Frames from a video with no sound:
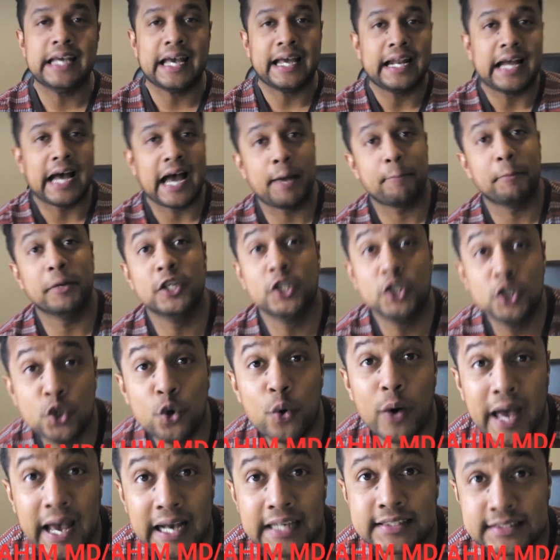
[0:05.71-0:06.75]
and I'm a
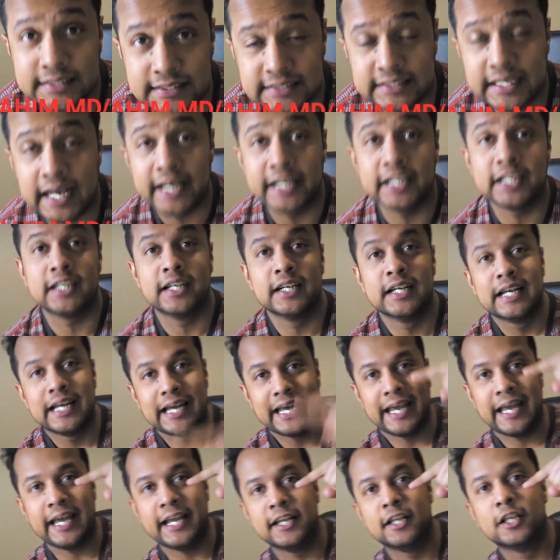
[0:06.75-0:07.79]
UX designer
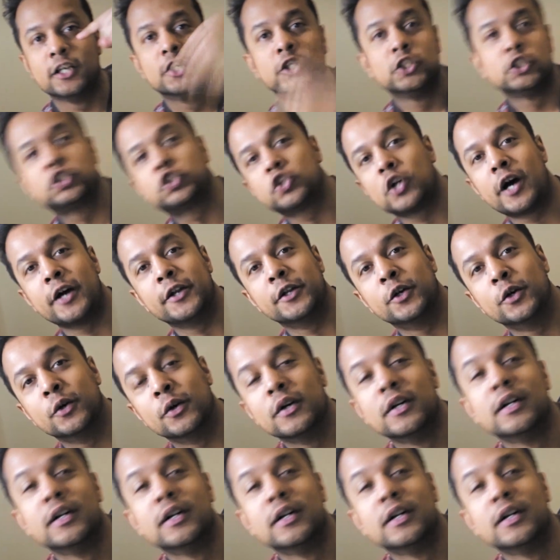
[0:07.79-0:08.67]
in Toronto.